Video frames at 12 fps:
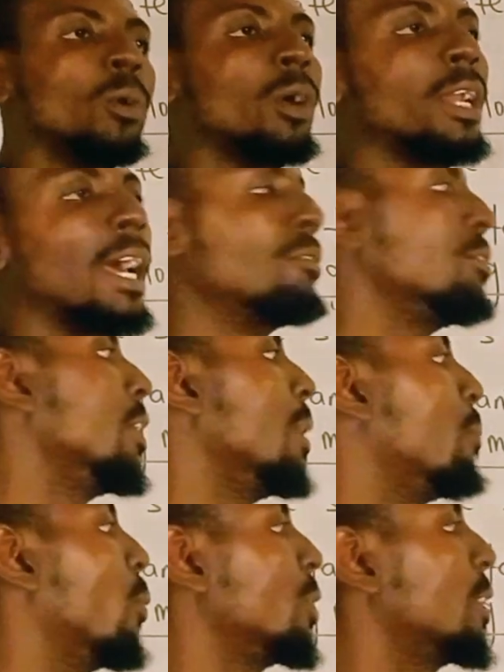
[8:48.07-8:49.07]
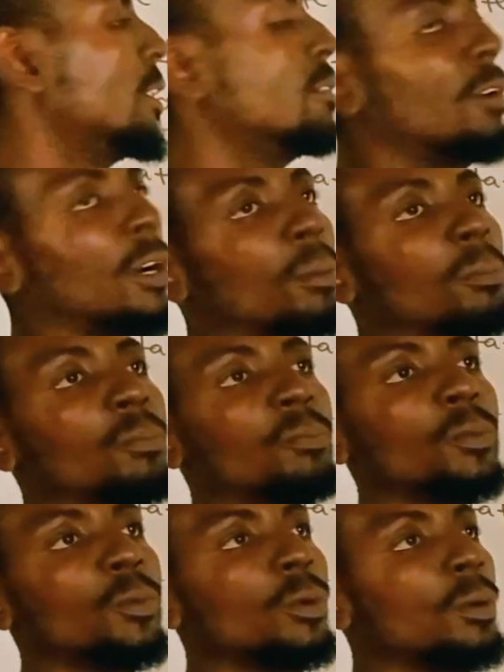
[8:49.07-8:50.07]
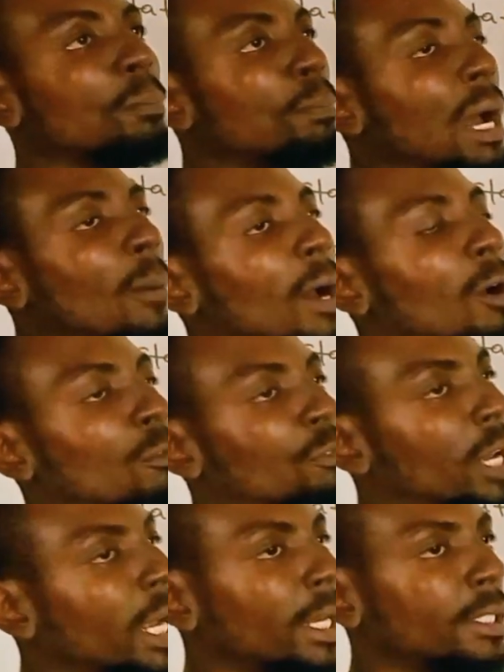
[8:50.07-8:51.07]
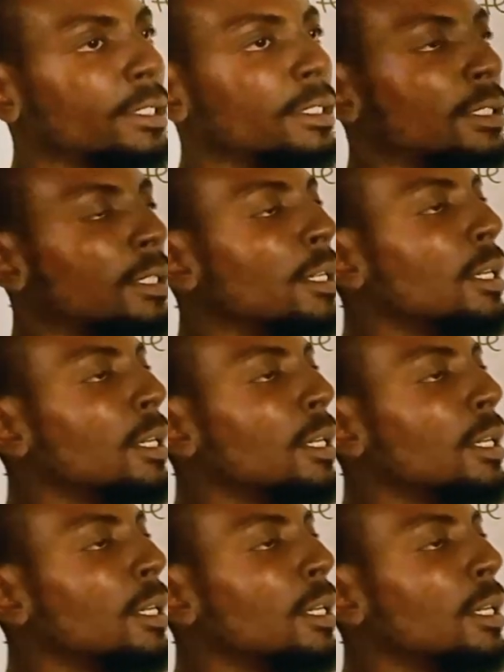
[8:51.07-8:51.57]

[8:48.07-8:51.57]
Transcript: one having a positive power of x